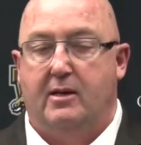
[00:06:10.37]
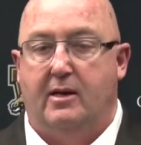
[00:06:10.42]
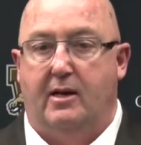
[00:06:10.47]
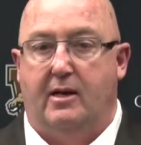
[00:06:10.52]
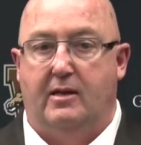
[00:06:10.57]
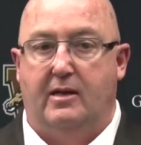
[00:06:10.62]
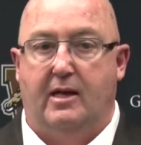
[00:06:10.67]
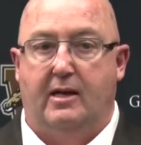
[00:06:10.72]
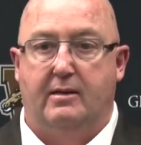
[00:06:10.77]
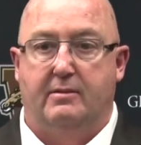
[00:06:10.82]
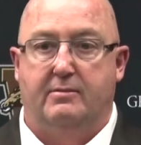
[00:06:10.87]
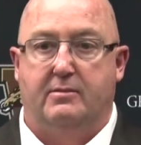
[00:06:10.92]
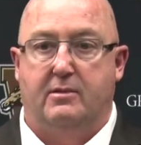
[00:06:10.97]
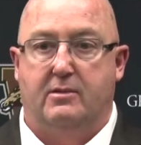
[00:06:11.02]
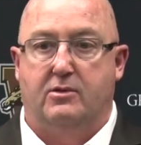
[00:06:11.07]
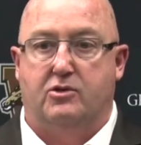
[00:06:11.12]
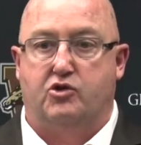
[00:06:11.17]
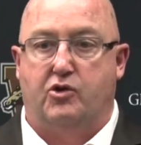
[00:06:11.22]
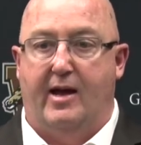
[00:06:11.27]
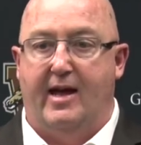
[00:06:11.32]
and then
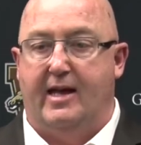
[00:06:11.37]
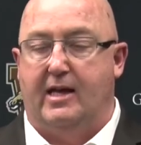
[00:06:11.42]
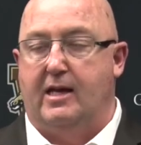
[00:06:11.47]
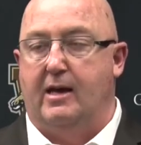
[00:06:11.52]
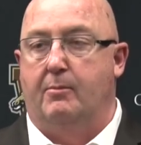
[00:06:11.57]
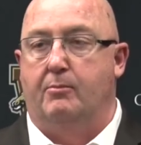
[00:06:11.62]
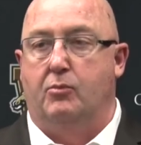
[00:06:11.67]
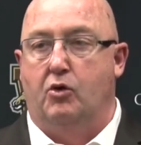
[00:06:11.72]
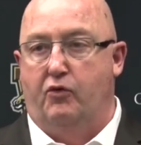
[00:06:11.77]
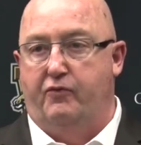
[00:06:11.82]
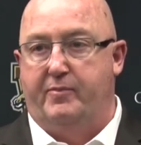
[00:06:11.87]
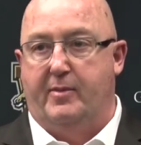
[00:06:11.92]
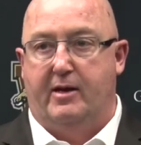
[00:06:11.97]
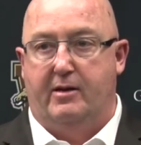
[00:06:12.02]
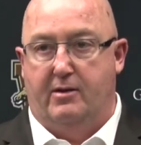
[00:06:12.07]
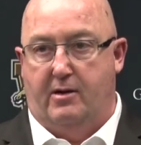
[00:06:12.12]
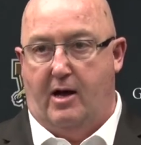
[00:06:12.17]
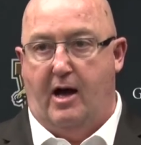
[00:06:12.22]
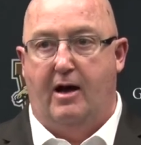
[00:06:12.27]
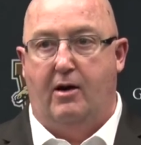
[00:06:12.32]
try and get
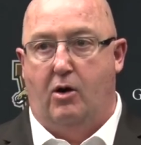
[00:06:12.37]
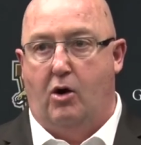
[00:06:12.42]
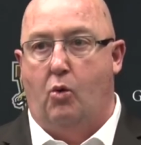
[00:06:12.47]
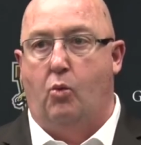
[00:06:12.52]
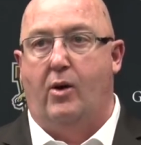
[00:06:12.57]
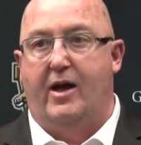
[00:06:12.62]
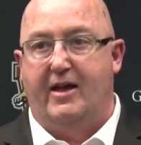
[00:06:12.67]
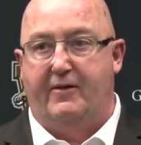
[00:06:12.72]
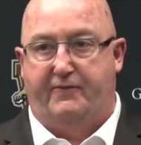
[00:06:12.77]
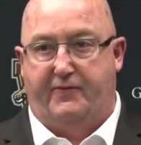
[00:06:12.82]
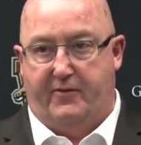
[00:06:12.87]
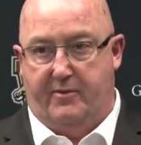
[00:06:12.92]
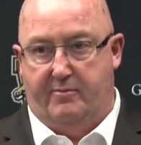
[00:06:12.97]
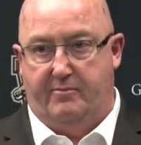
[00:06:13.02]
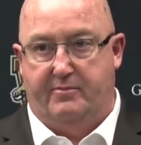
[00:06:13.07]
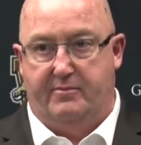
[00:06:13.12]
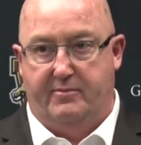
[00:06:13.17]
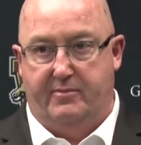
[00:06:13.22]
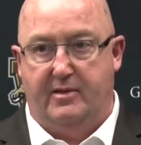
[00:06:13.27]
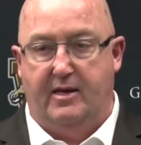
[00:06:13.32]
movement away
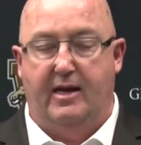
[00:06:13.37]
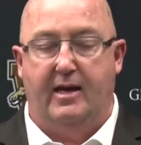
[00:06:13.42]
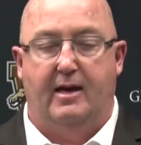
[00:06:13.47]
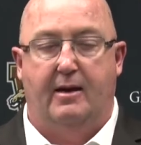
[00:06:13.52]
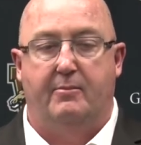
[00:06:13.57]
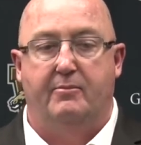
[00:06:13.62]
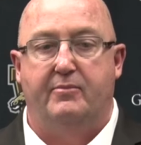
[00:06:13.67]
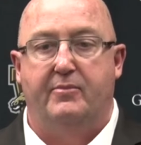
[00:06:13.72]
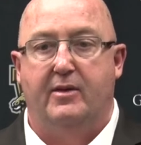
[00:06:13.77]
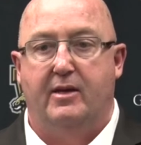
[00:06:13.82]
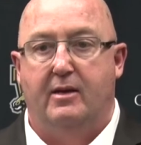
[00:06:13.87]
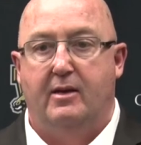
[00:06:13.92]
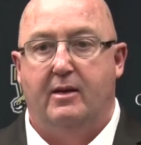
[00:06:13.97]
from him